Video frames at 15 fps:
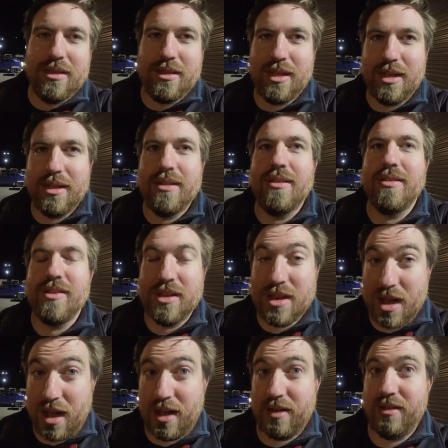that it is
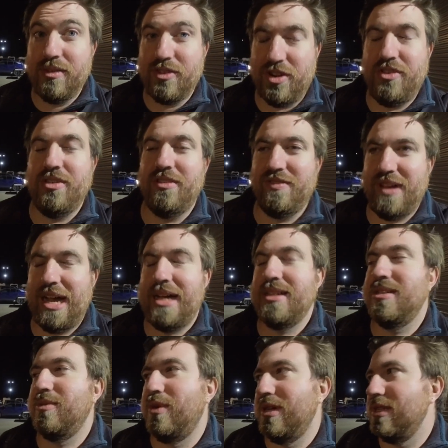not charging
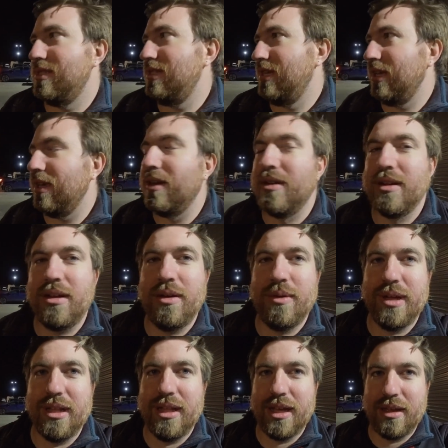fast when it's sitting here
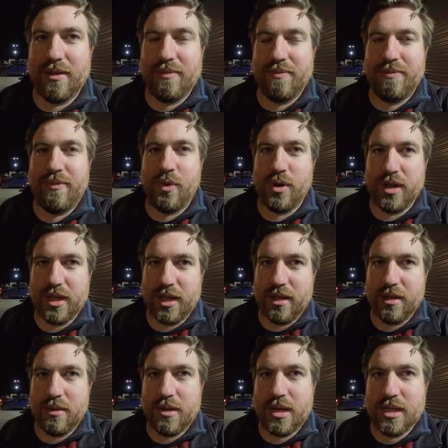going like 40
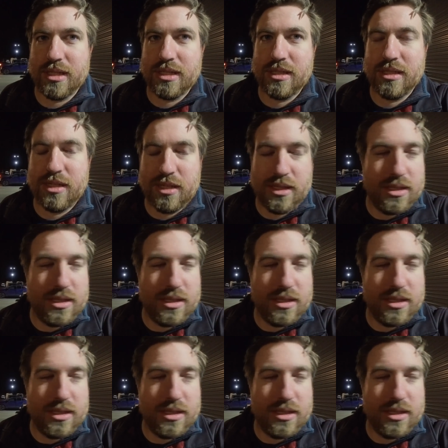kilowatts.